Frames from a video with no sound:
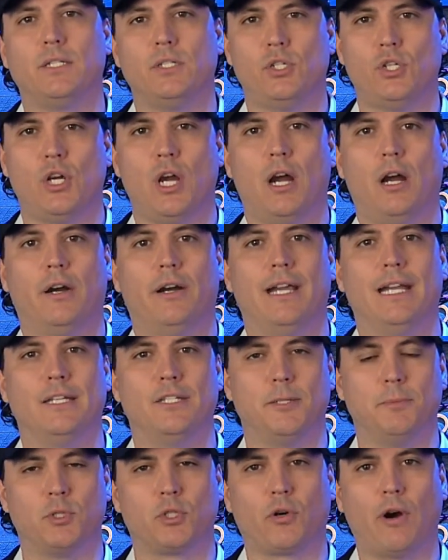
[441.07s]
share, and
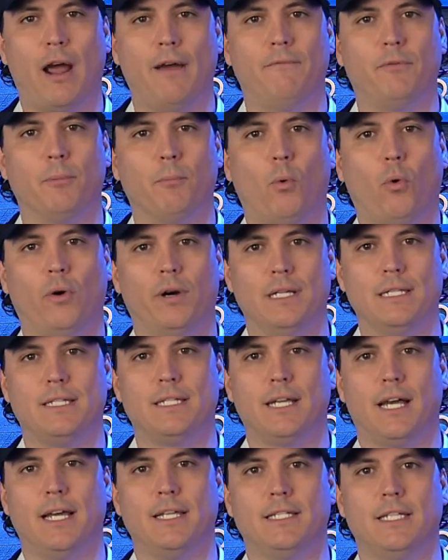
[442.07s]
subscribe for more
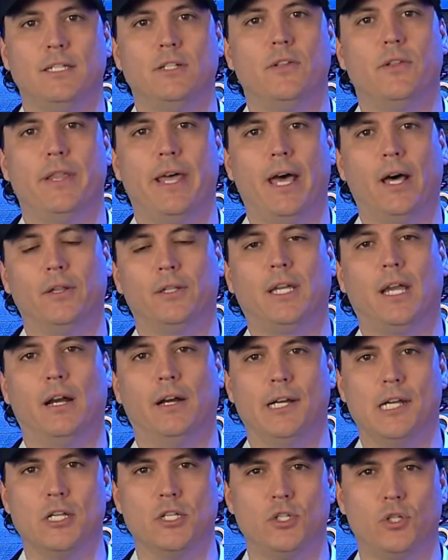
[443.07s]
insights into the
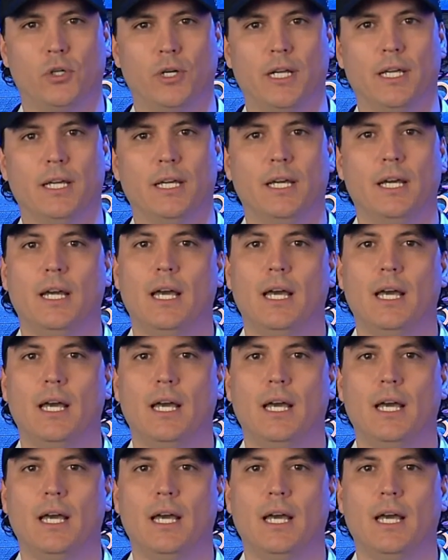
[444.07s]
healthcare industry.